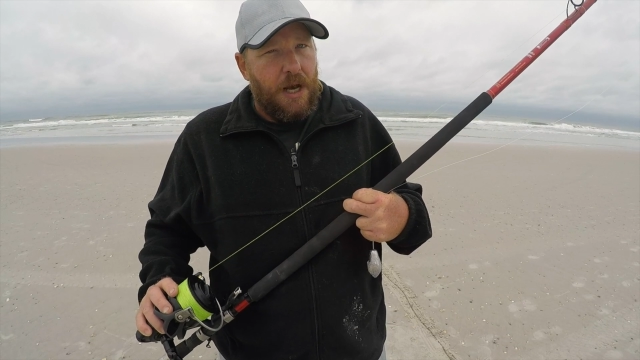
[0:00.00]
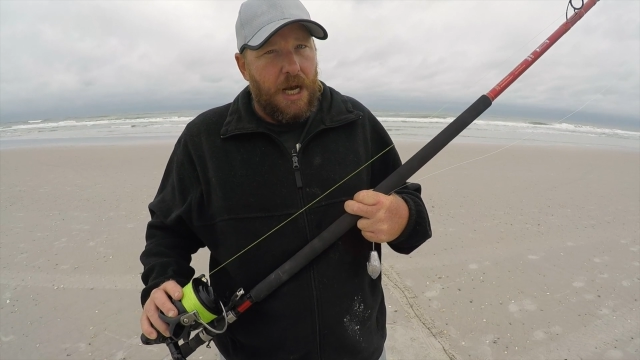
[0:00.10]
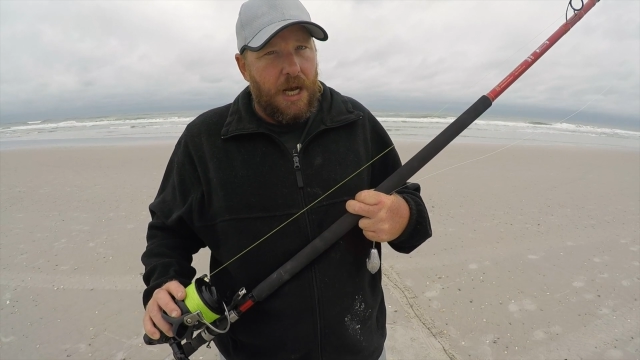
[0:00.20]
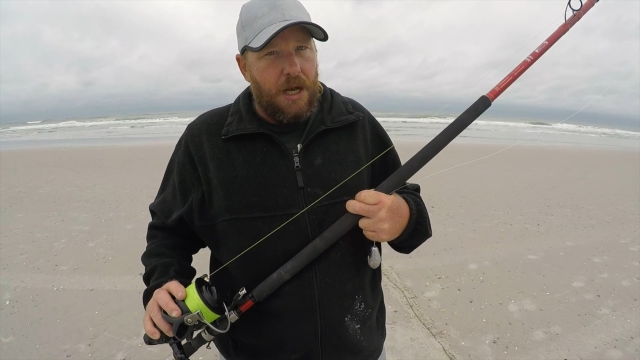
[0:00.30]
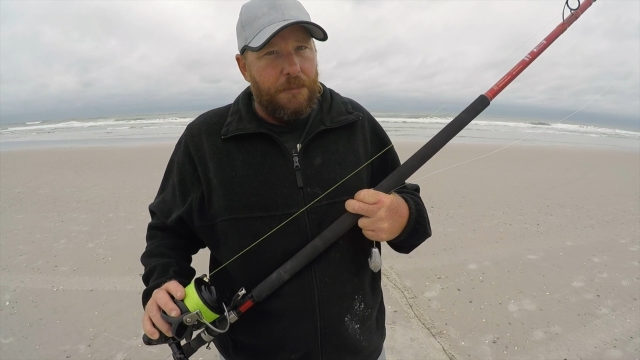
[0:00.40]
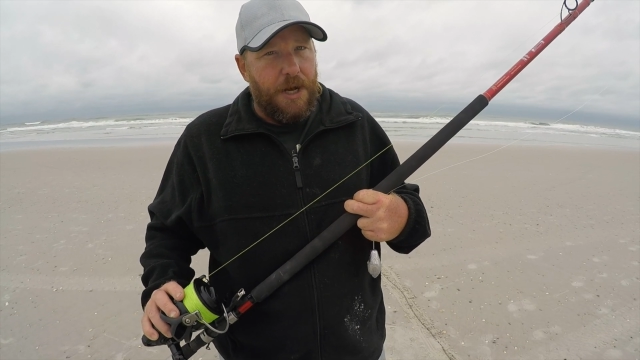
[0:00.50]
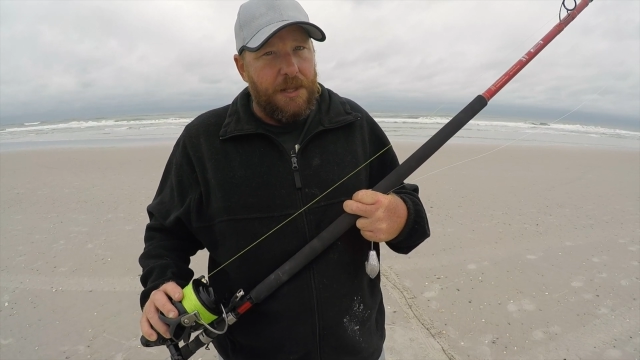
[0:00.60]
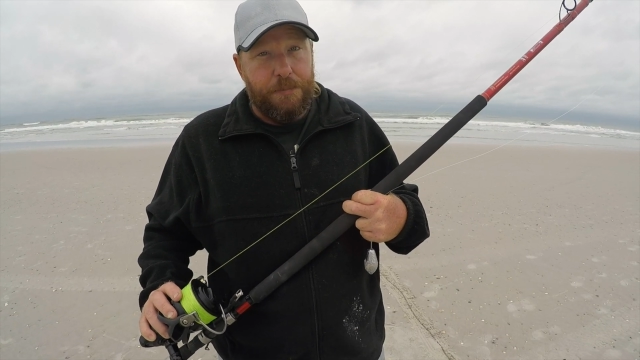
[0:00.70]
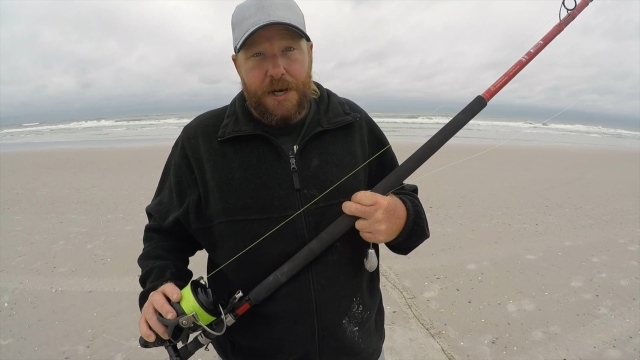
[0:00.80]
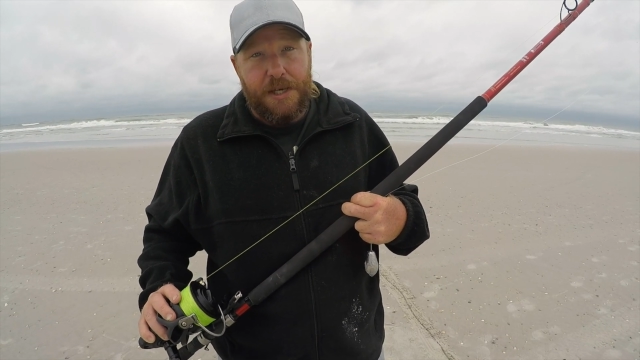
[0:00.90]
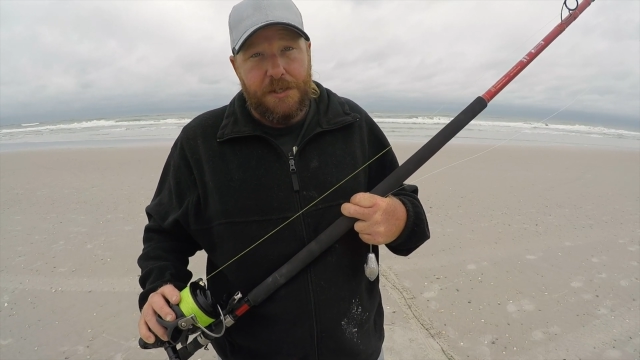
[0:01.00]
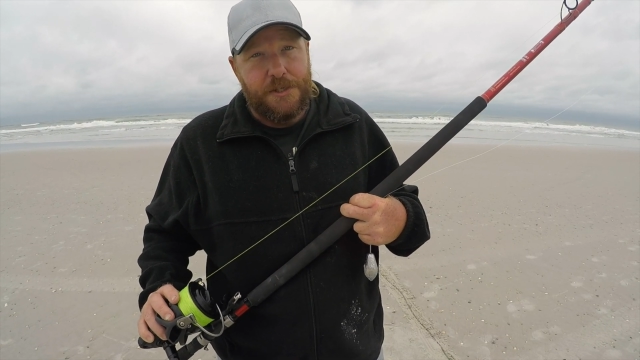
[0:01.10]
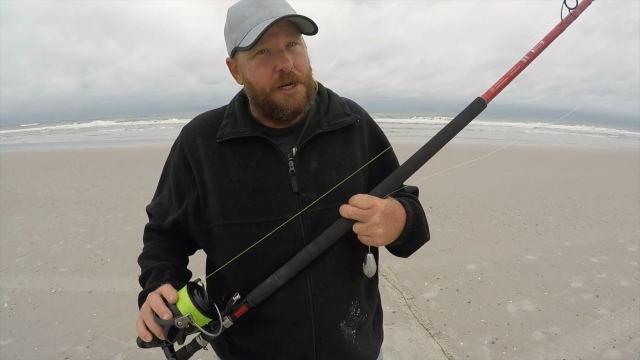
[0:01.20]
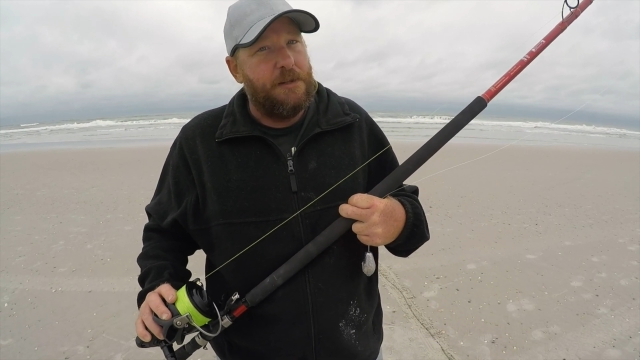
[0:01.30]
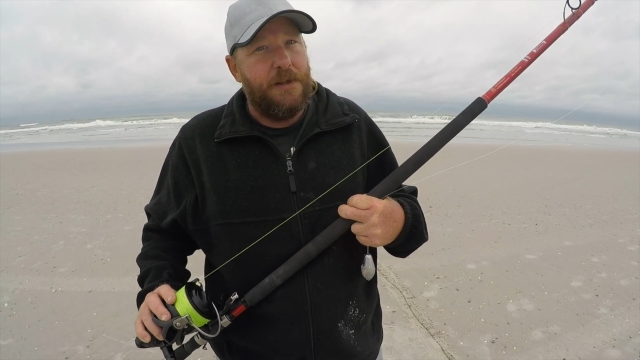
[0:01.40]
on the breaking
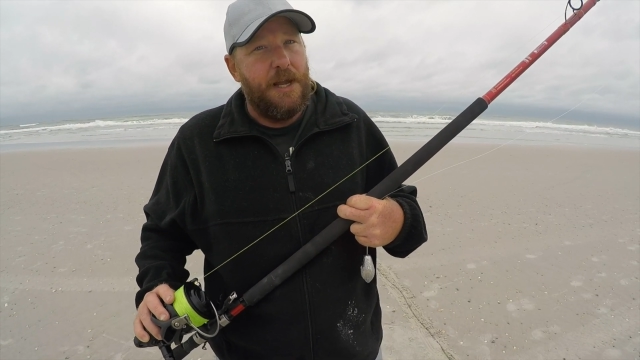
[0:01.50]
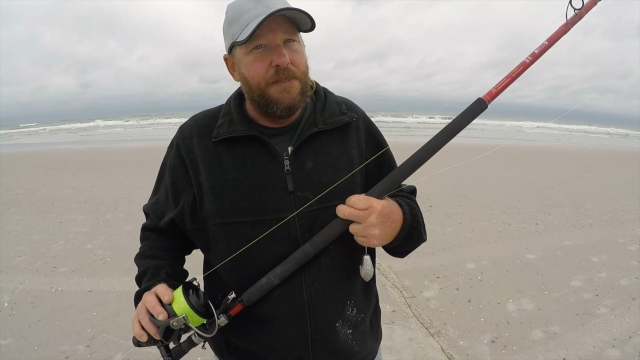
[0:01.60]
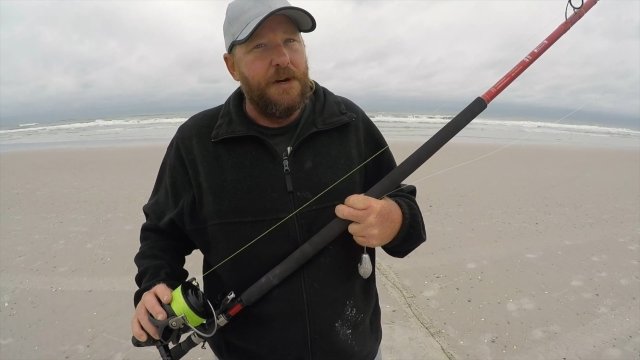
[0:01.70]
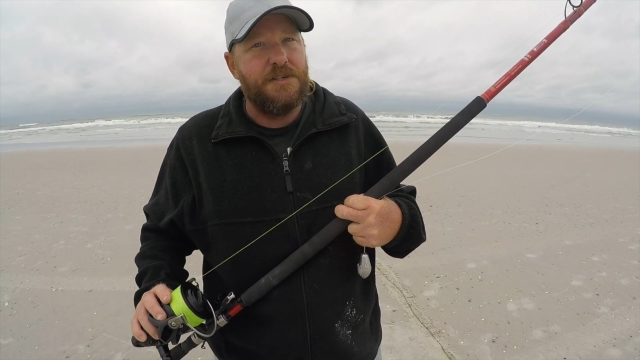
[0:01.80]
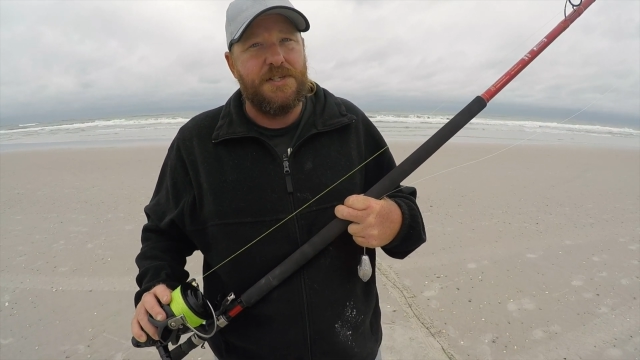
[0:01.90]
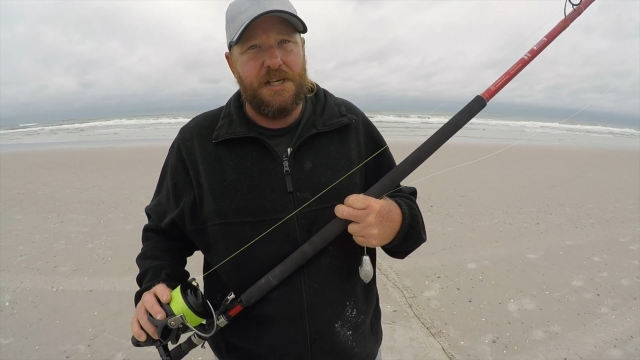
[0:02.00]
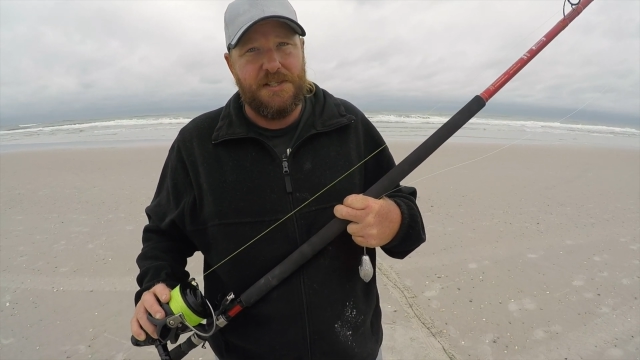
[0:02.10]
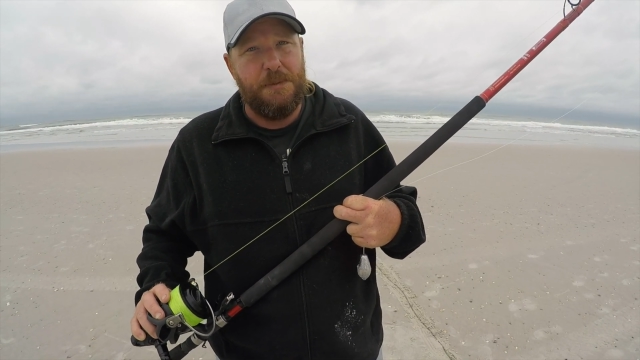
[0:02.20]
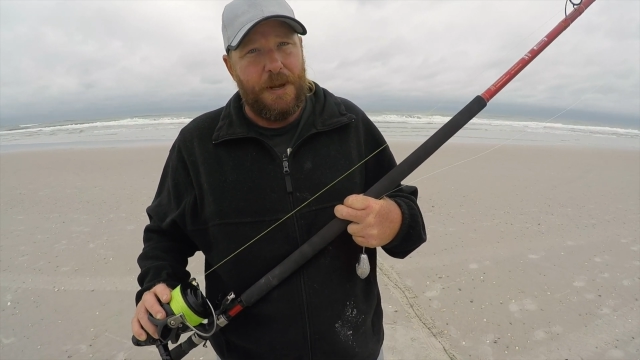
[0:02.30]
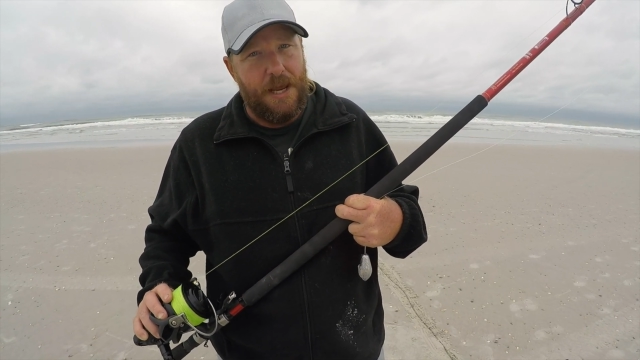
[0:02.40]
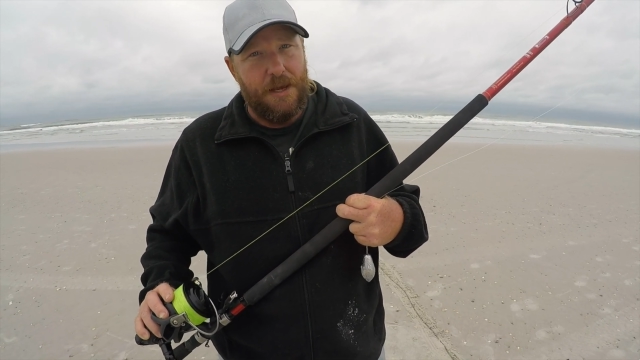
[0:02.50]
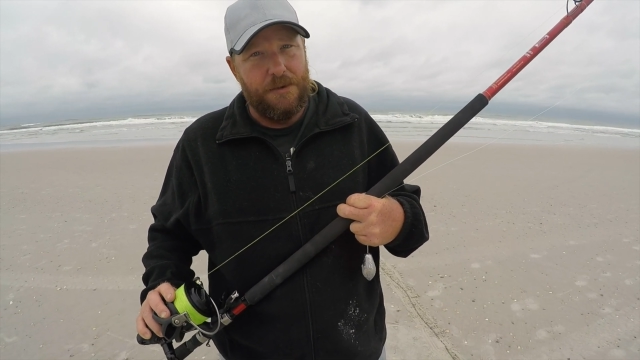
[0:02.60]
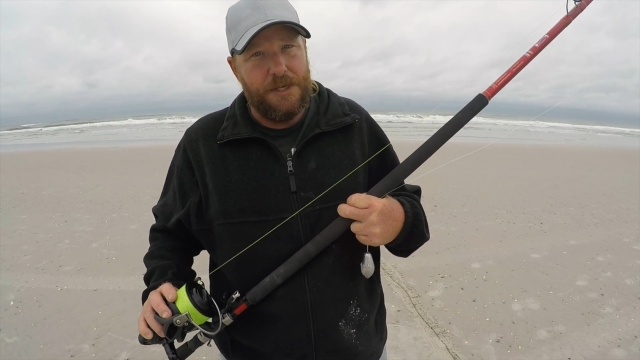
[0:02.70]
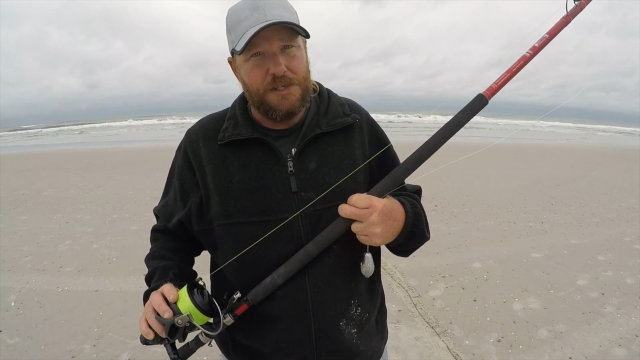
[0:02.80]
strength, and their 60 pound